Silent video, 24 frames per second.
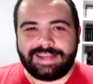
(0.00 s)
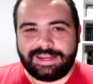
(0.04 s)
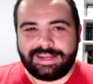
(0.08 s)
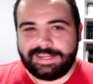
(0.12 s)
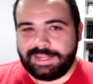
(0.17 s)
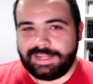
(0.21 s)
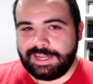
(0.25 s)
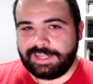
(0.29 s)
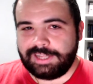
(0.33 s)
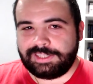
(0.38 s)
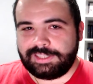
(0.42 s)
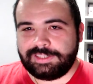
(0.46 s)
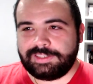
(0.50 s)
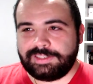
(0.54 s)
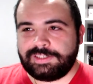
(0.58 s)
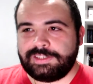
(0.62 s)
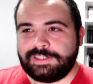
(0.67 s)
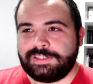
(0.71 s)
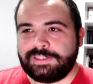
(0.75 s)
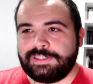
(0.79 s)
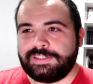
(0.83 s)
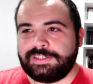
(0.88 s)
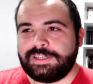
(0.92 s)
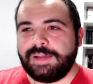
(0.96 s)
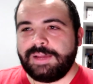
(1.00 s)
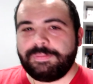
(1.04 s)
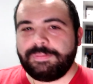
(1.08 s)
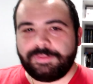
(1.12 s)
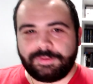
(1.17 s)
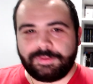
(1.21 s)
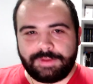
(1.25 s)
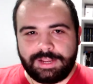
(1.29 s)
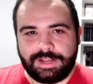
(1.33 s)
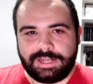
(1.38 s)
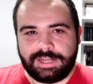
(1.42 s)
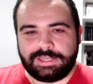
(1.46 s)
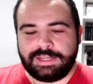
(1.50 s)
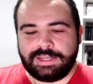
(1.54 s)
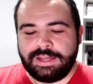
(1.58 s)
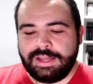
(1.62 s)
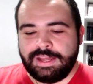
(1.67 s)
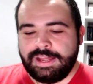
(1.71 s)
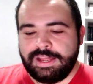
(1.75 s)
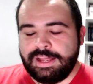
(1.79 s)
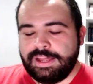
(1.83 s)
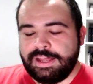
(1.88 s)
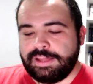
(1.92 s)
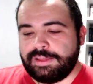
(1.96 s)
idea to separate
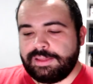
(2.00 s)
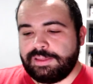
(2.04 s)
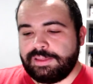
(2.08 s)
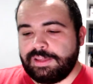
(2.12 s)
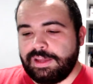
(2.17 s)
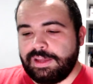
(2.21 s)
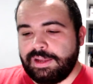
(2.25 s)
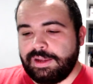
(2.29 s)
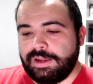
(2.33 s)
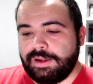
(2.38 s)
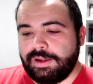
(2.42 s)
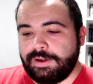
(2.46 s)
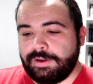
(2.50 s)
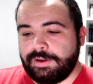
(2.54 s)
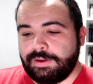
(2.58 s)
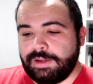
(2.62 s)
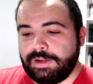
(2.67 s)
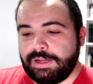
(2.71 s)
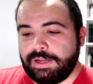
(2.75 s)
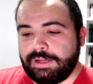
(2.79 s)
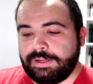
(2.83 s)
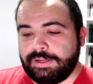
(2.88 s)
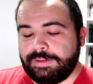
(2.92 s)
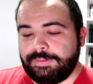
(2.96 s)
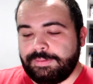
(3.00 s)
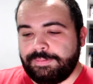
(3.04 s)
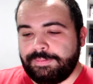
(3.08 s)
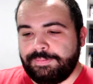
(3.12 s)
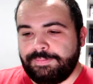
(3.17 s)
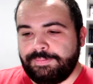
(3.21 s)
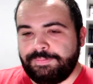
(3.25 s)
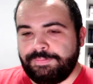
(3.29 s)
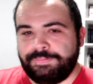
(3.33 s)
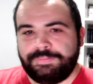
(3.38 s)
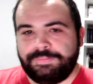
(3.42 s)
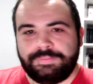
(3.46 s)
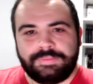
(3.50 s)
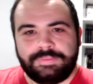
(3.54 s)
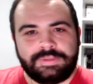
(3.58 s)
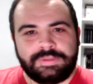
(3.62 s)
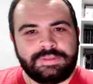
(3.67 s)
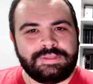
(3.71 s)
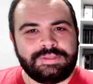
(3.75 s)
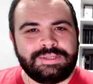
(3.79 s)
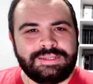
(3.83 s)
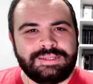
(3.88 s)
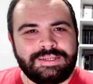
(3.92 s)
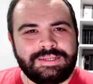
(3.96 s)
their um,
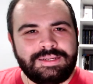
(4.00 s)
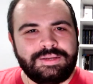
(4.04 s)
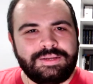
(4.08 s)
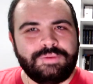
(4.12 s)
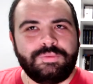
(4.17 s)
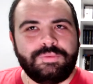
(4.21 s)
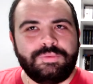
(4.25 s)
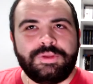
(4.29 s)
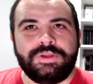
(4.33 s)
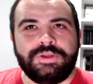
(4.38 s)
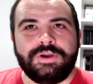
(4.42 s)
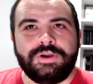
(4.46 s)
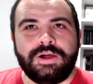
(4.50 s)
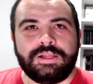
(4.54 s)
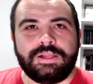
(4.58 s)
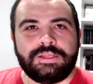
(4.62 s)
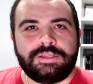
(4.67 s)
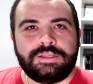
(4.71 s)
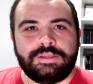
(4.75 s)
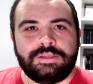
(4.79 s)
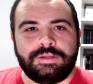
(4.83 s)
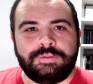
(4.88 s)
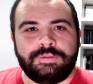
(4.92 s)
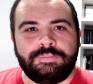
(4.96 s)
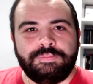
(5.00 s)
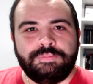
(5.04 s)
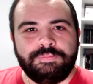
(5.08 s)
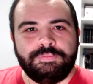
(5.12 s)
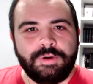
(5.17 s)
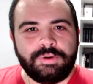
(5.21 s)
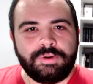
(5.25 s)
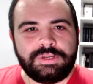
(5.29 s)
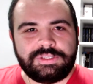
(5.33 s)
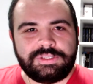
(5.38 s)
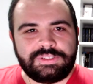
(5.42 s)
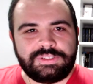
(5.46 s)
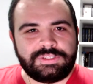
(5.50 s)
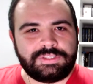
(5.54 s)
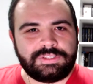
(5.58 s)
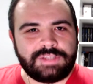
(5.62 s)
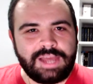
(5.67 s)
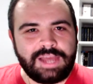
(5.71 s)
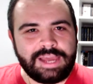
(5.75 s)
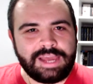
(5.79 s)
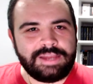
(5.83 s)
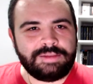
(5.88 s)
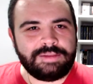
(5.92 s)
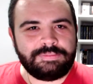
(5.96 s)
uh, what do you call it the bonus
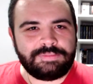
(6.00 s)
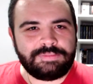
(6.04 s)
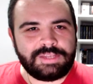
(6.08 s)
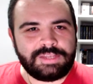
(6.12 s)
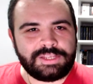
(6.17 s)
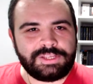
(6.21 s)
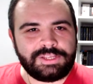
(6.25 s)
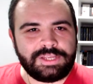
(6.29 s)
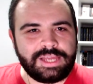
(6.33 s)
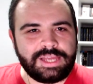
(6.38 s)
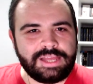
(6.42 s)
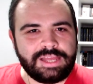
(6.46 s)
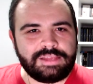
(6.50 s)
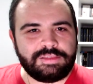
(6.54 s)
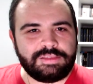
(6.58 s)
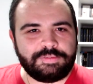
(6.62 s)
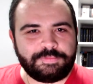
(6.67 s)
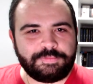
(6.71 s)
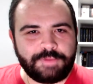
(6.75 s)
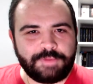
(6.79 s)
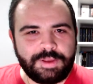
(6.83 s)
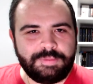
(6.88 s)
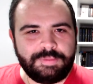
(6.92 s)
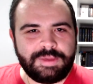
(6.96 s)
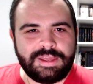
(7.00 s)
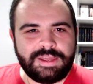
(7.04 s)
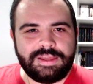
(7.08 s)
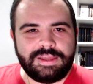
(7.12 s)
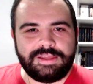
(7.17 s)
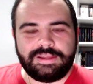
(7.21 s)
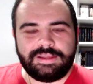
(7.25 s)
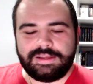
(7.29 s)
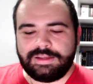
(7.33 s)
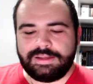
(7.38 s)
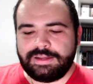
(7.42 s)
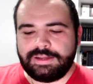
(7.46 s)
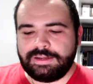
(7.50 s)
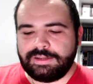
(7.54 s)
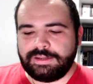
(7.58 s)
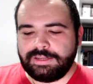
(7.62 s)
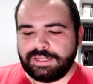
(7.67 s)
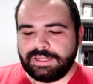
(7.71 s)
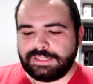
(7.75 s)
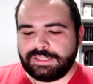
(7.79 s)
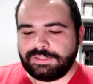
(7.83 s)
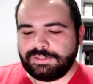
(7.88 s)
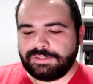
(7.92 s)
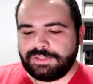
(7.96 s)
item that you get, the freebie uh,
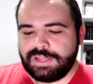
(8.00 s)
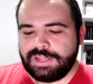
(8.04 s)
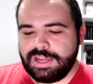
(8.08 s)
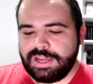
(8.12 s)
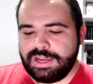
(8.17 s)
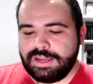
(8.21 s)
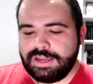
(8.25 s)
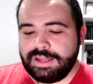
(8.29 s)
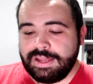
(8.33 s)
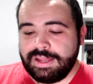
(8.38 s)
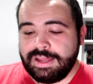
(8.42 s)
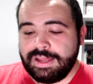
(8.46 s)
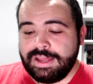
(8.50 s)
collector's thing